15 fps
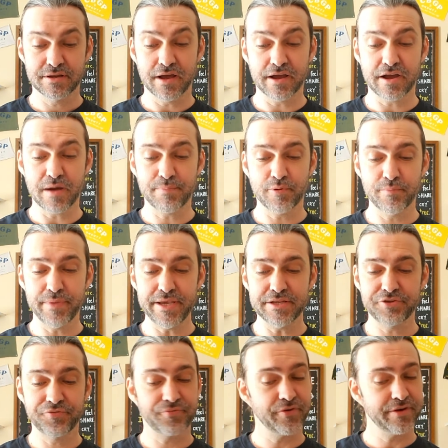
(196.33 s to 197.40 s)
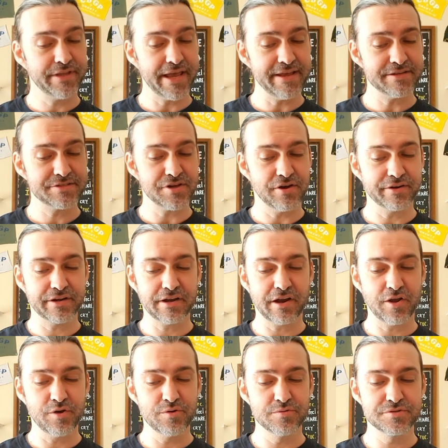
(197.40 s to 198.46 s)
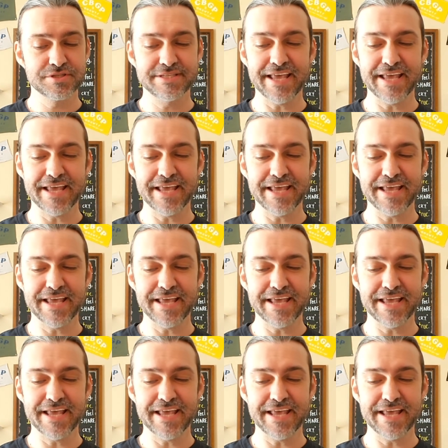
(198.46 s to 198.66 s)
A couple meets for dates on closed